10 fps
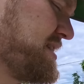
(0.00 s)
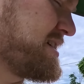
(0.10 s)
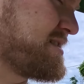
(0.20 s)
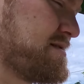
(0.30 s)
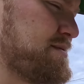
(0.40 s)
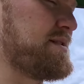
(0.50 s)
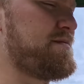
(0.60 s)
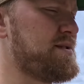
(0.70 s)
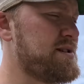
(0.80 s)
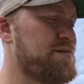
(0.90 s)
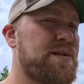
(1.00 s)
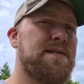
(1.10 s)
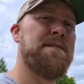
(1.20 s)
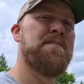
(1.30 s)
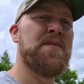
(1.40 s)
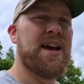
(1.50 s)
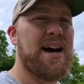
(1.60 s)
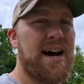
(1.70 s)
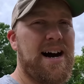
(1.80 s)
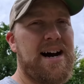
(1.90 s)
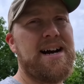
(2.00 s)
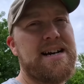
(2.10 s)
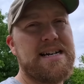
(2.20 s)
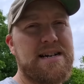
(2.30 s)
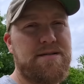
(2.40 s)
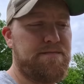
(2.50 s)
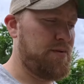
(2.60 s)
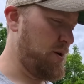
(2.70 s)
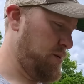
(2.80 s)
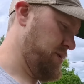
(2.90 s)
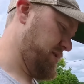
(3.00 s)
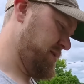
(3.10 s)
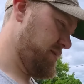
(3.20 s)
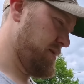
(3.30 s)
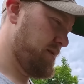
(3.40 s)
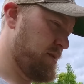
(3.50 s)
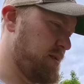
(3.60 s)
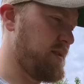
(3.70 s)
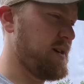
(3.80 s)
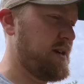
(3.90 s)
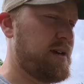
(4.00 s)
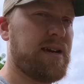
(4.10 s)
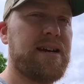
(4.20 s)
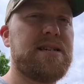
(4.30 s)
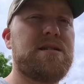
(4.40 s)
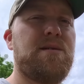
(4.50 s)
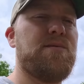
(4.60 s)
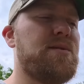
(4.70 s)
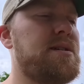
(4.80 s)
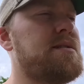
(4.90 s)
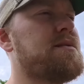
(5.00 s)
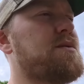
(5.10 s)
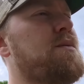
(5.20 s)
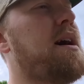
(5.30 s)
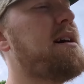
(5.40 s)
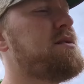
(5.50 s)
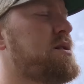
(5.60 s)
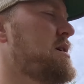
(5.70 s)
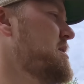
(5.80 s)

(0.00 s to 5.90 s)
that's going to be it for this one. I am pulling the case loader into the garage,